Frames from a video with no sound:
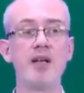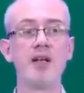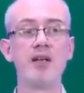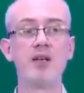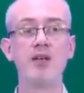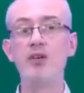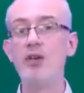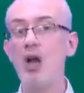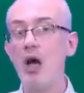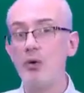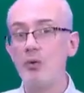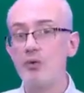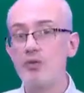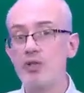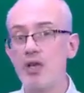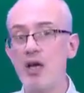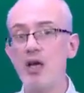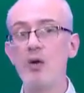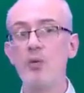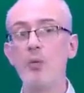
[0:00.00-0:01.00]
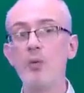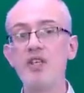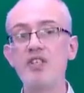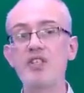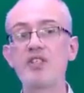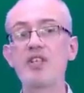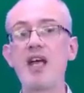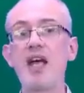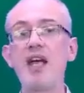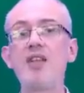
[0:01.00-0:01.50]
Note, we
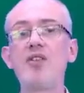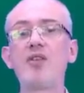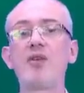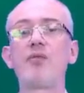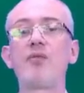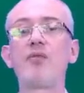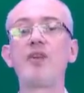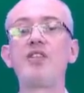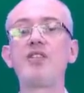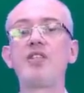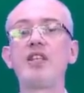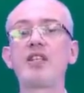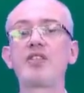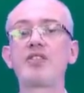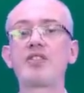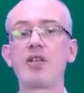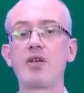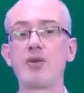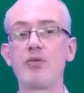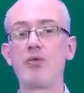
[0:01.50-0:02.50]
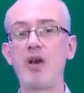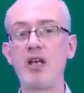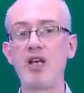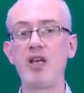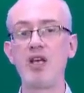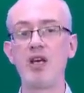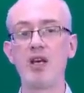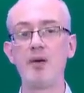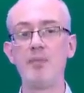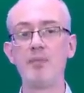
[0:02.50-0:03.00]
say the physics
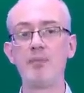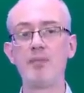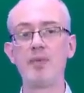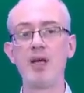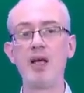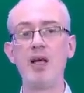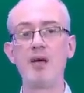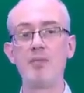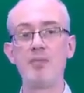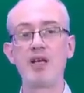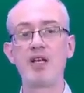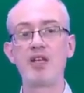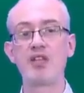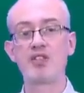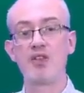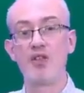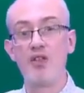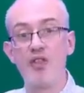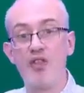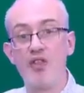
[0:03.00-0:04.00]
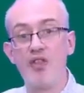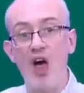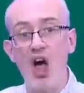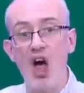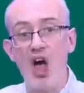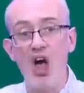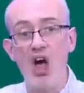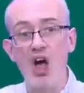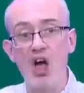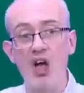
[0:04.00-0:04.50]
curriculum because
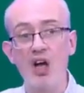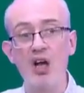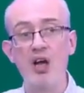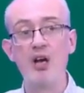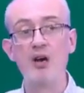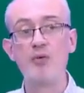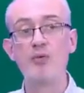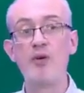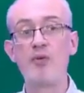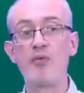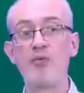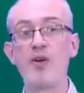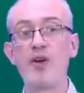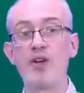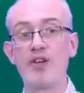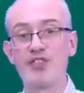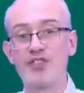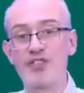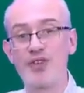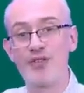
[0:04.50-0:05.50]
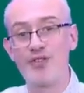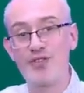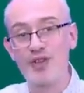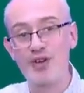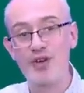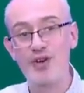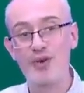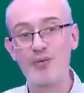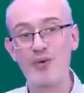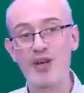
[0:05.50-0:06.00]
the refers to the
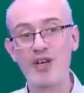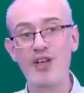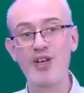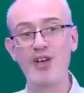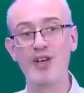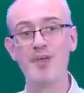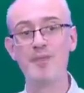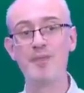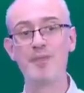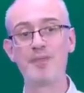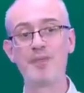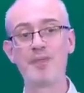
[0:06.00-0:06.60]
curriculum.